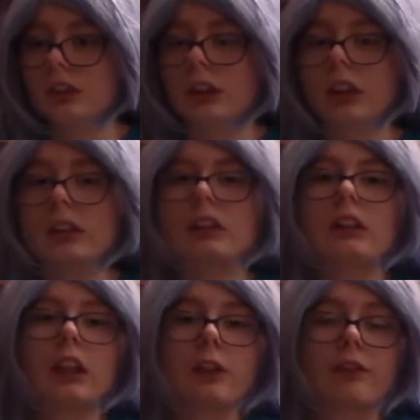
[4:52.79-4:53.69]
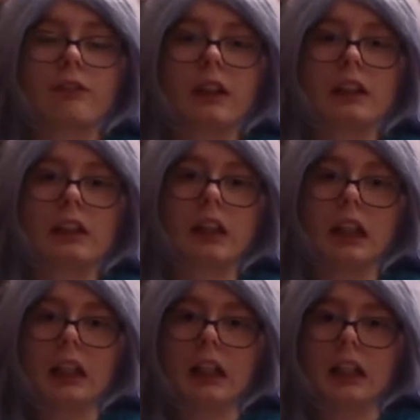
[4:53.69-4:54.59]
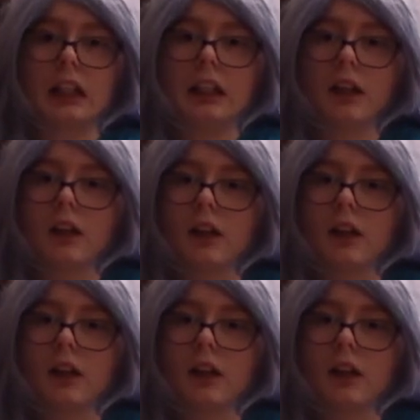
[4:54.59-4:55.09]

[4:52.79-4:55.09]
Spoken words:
So let's say you're writing a